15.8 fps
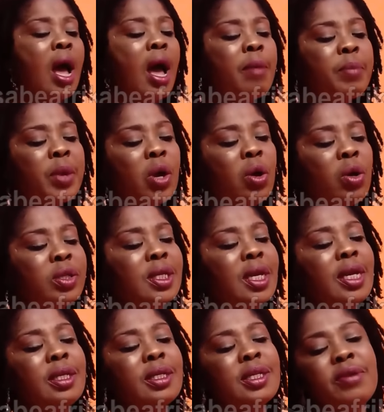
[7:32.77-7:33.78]
And because
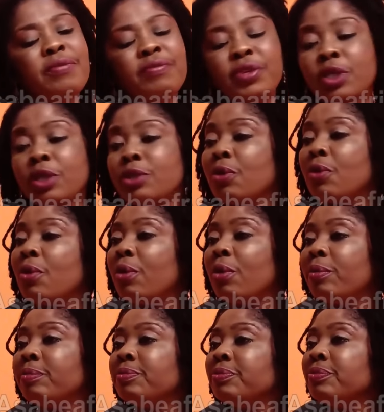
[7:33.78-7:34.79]
anytime visitor
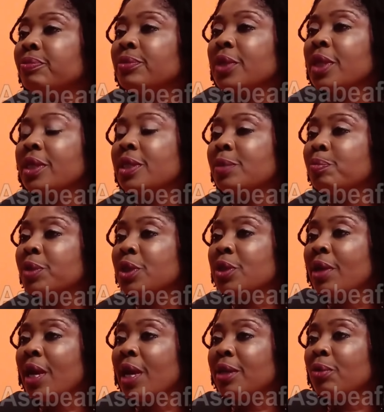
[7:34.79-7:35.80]
come, it's
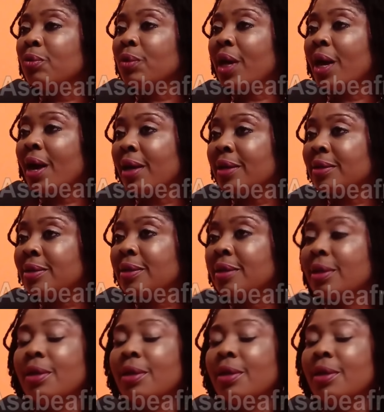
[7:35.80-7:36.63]
Bisola that we ask.